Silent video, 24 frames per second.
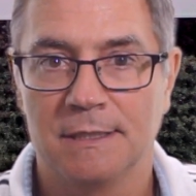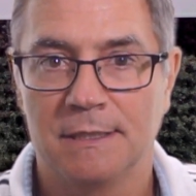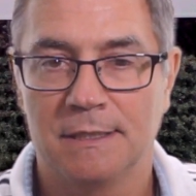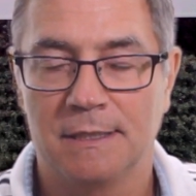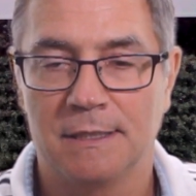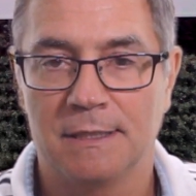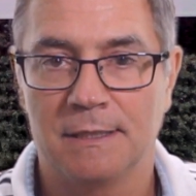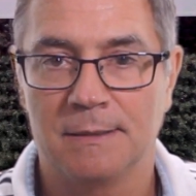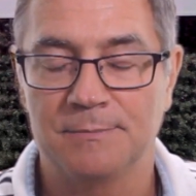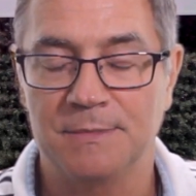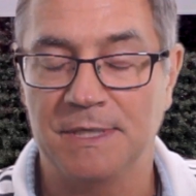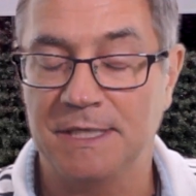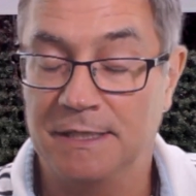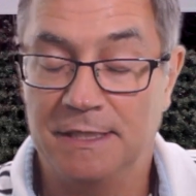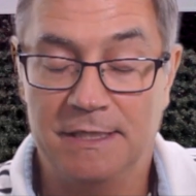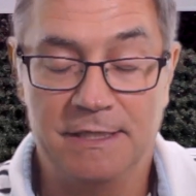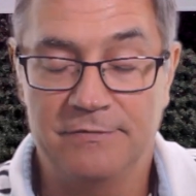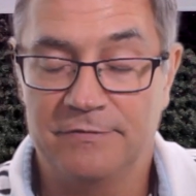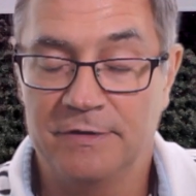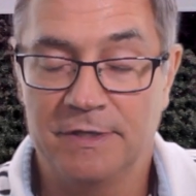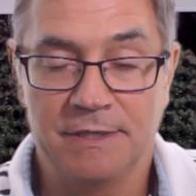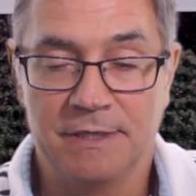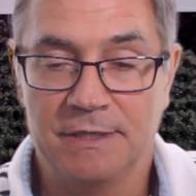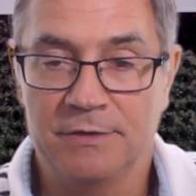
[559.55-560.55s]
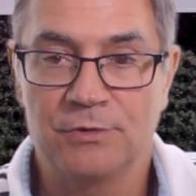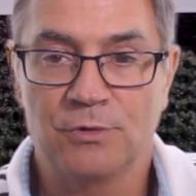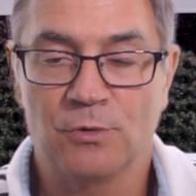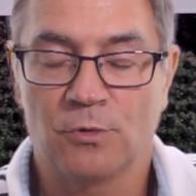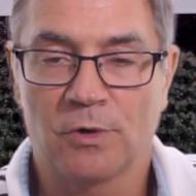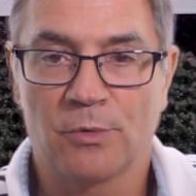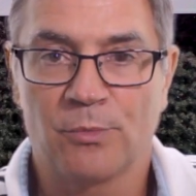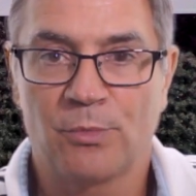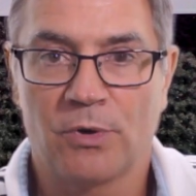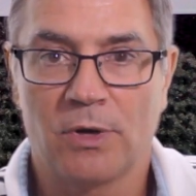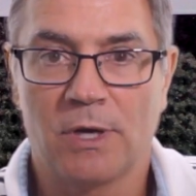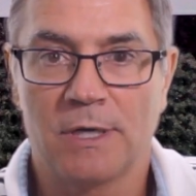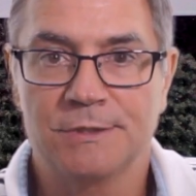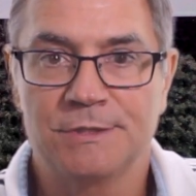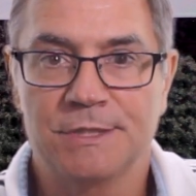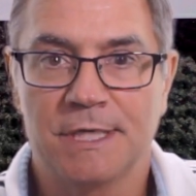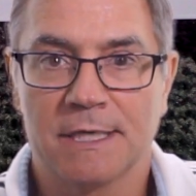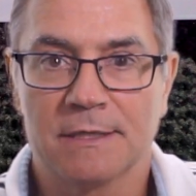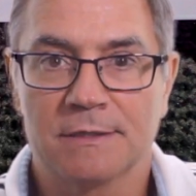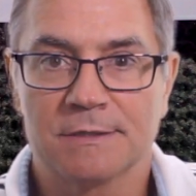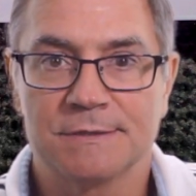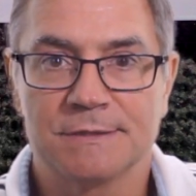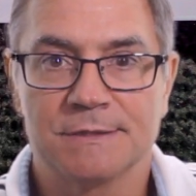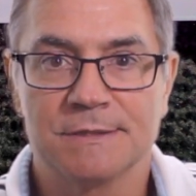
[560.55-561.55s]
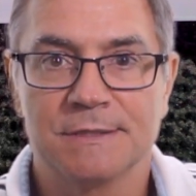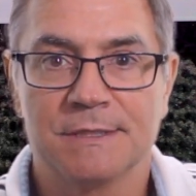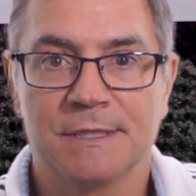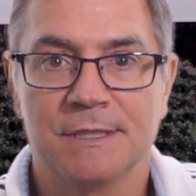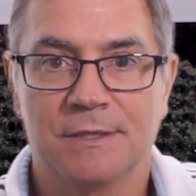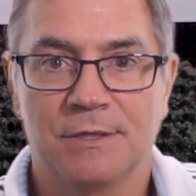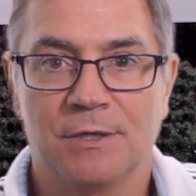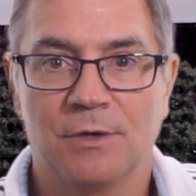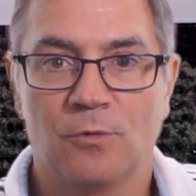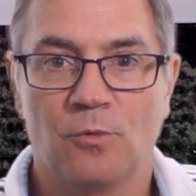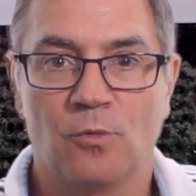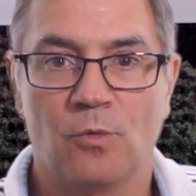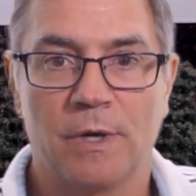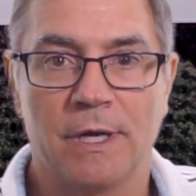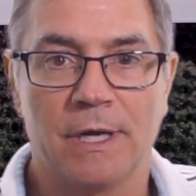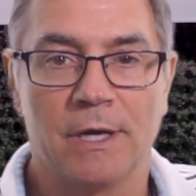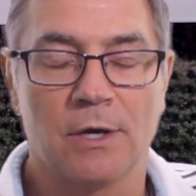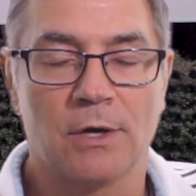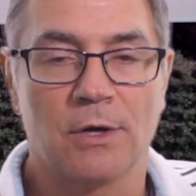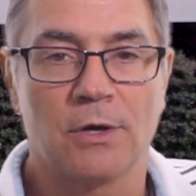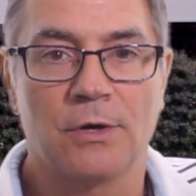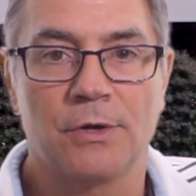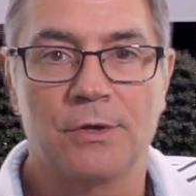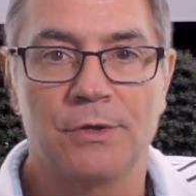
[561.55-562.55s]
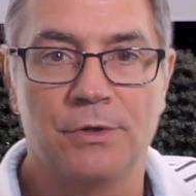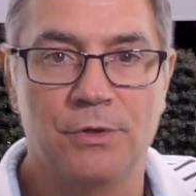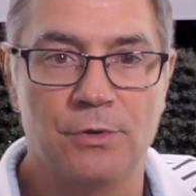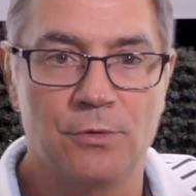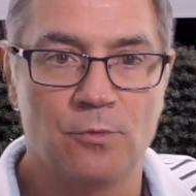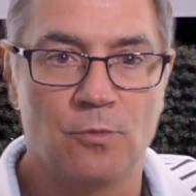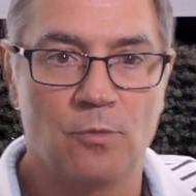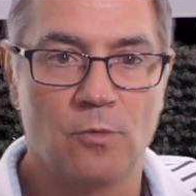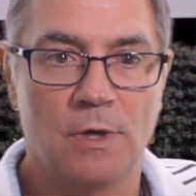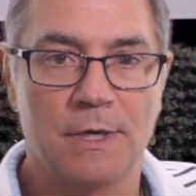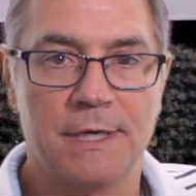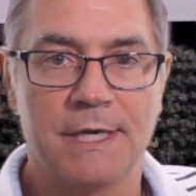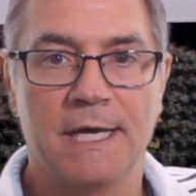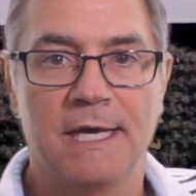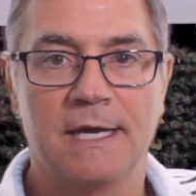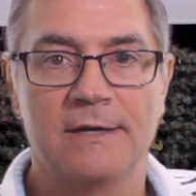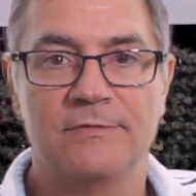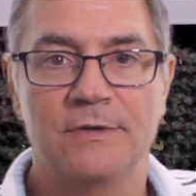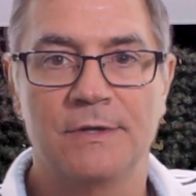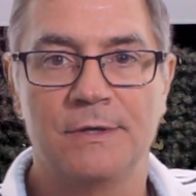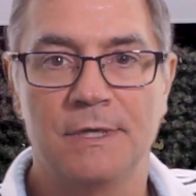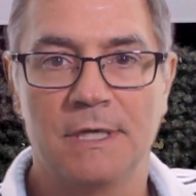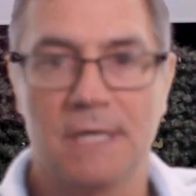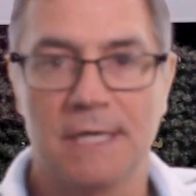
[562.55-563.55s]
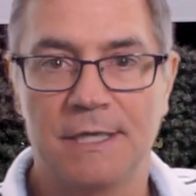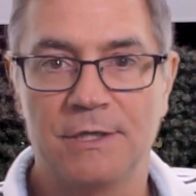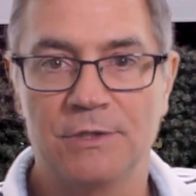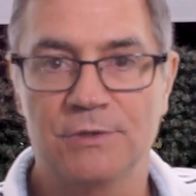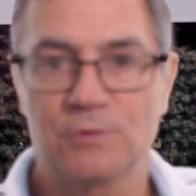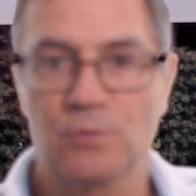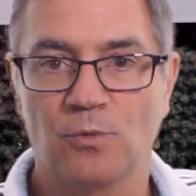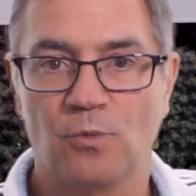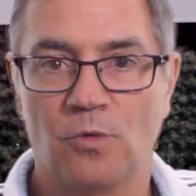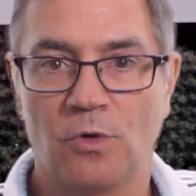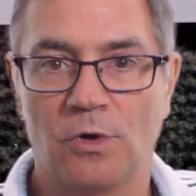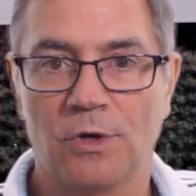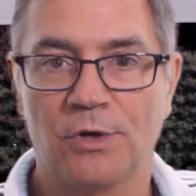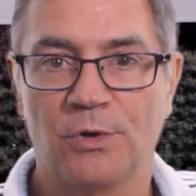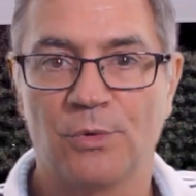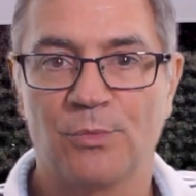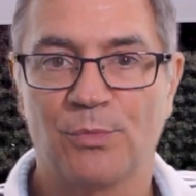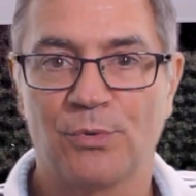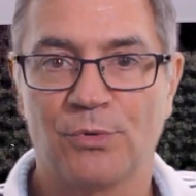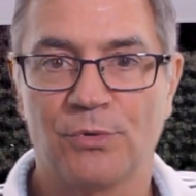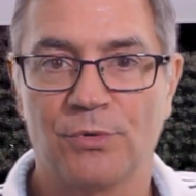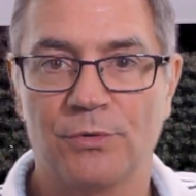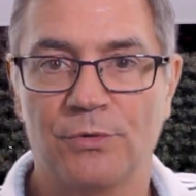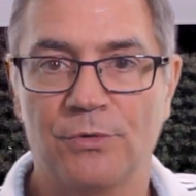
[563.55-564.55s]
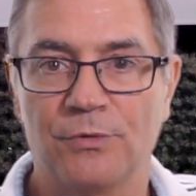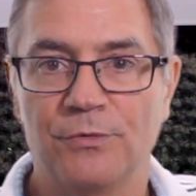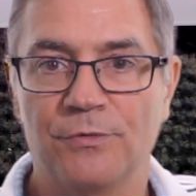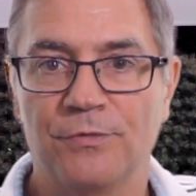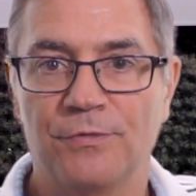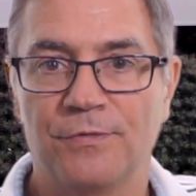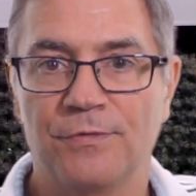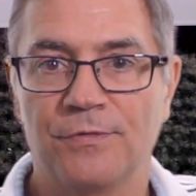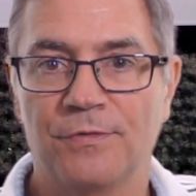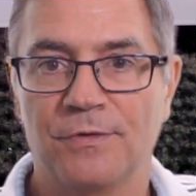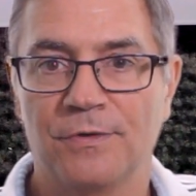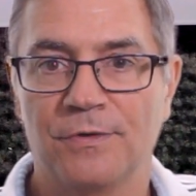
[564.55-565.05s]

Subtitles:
in even indoor projects, where you want to have a nice waterproof